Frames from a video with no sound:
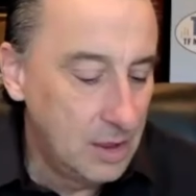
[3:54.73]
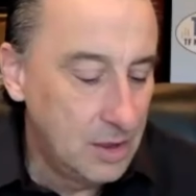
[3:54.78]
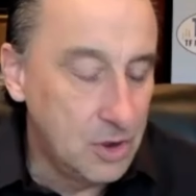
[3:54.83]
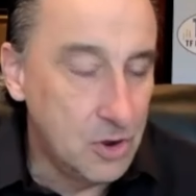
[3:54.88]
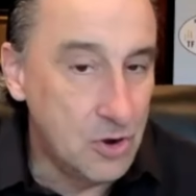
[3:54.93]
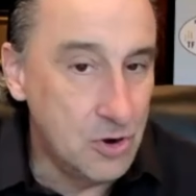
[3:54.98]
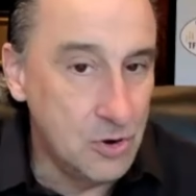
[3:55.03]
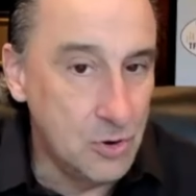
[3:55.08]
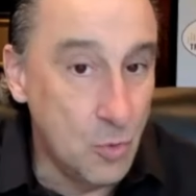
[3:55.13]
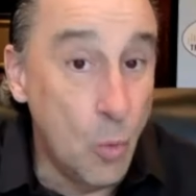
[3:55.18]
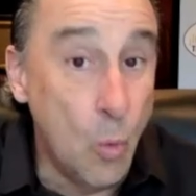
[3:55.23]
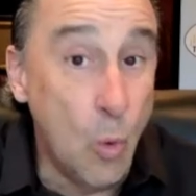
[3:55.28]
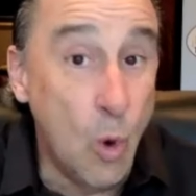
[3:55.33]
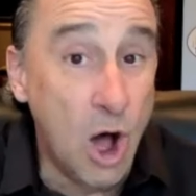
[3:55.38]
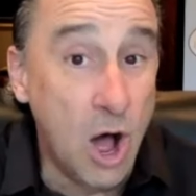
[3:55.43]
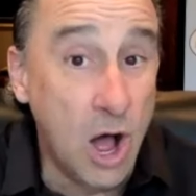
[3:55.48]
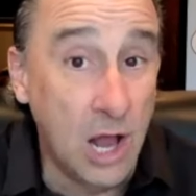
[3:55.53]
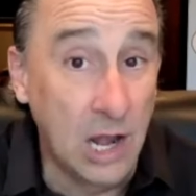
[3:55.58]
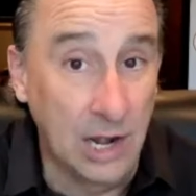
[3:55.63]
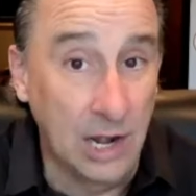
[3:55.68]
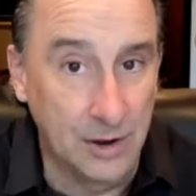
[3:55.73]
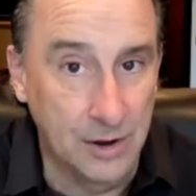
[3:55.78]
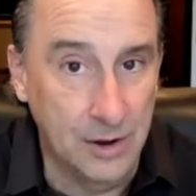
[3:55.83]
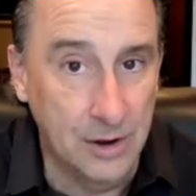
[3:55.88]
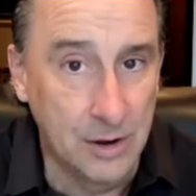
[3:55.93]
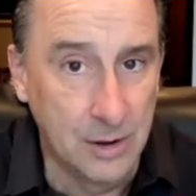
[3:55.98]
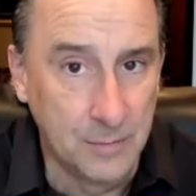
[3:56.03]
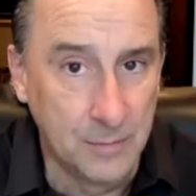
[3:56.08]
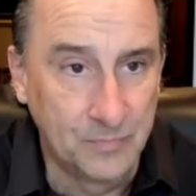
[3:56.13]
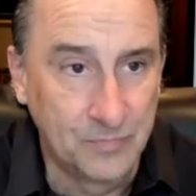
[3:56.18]
Goon
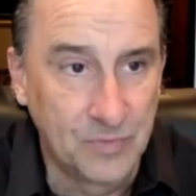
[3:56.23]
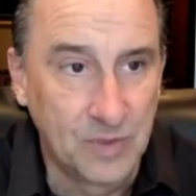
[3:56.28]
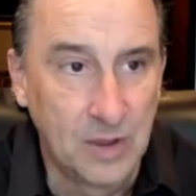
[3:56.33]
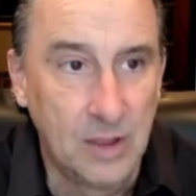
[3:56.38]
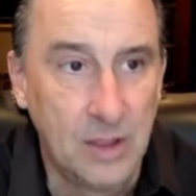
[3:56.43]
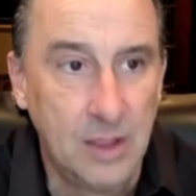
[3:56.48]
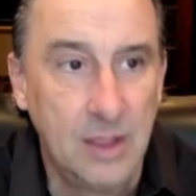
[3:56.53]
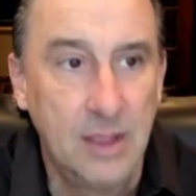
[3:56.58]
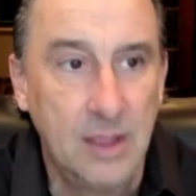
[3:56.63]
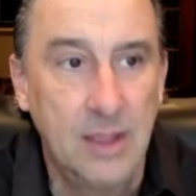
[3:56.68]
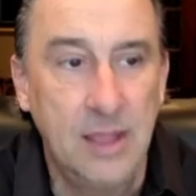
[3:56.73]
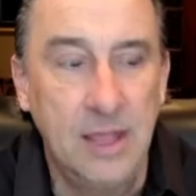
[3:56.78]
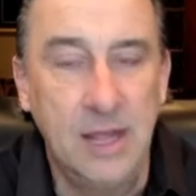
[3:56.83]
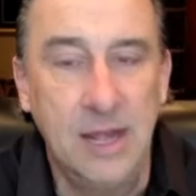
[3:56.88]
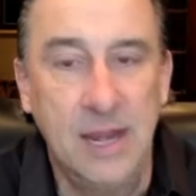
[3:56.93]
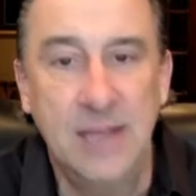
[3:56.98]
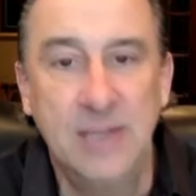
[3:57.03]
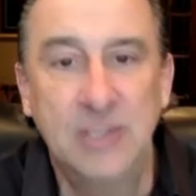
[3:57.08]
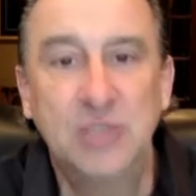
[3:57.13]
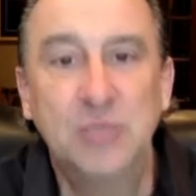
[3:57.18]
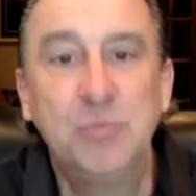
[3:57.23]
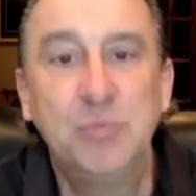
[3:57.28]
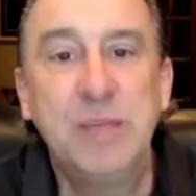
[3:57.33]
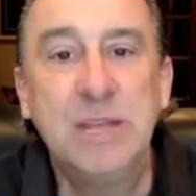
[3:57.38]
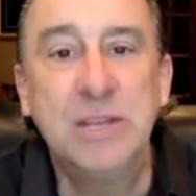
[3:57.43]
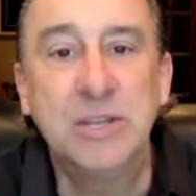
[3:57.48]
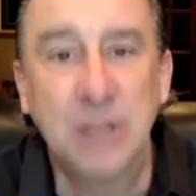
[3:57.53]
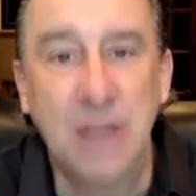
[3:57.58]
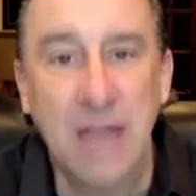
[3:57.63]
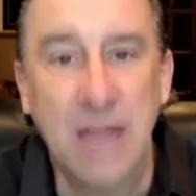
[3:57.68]
Waller, in a
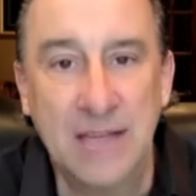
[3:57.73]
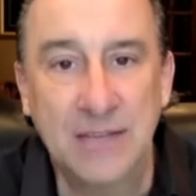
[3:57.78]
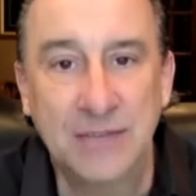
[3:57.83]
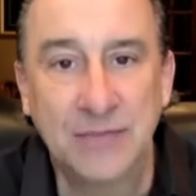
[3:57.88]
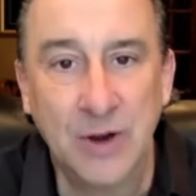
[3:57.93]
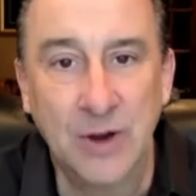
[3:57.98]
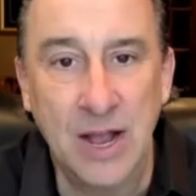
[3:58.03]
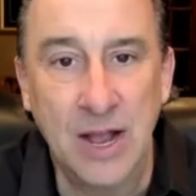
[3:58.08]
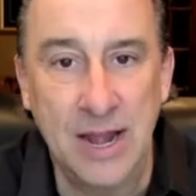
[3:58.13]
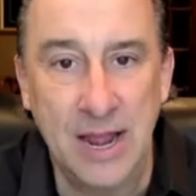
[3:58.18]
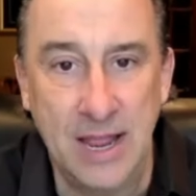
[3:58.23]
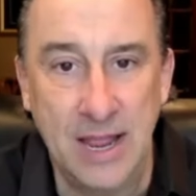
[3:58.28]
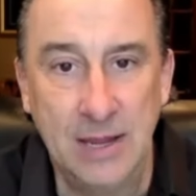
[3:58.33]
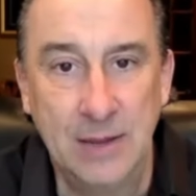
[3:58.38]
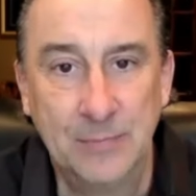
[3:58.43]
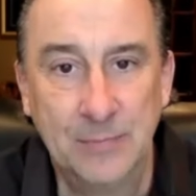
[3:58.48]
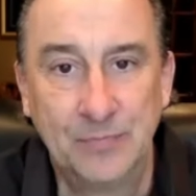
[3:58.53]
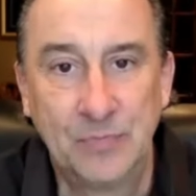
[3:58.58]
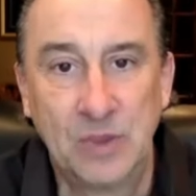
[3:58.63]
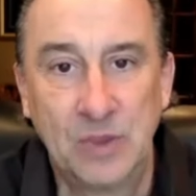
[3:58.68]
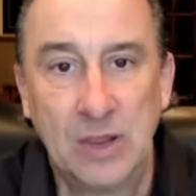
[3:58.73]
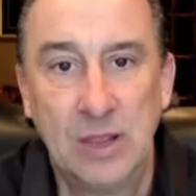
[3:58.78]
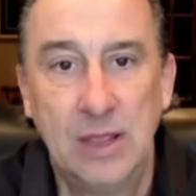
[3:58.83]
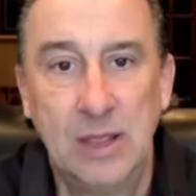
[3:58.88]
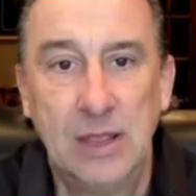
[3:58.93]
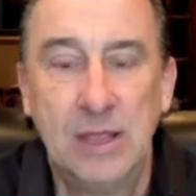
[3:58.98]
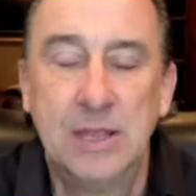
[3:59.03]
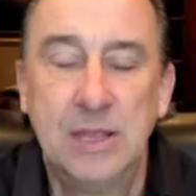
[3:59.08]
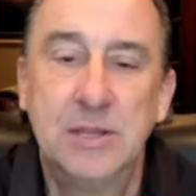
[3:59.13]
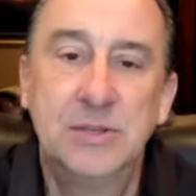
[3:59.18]
speech last Friday,
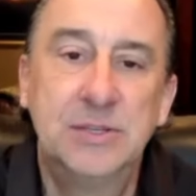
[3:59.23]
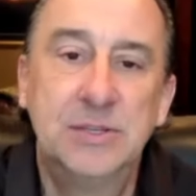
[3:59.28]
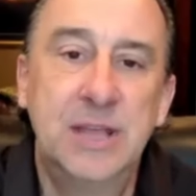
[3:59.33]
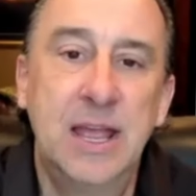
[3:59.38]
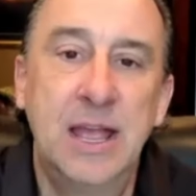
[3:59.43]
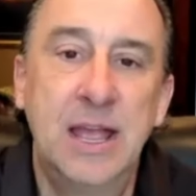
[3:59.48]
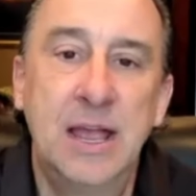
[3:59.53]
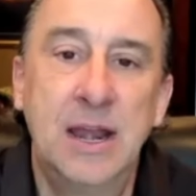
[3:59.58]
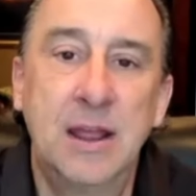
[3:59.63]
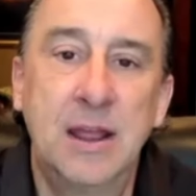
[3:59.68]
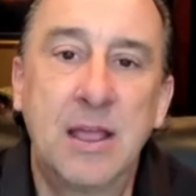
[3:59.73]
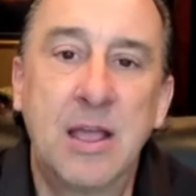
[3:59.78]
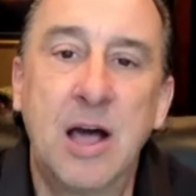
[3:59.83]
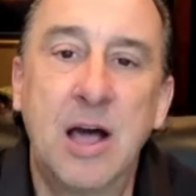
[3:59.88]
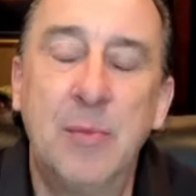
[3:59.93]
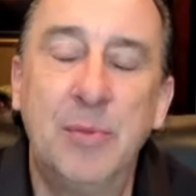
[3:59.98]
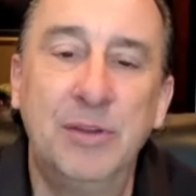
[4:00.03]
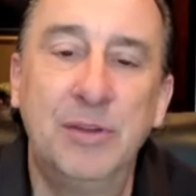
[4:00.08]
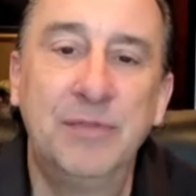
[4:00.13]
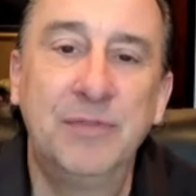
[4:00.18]
said a couple of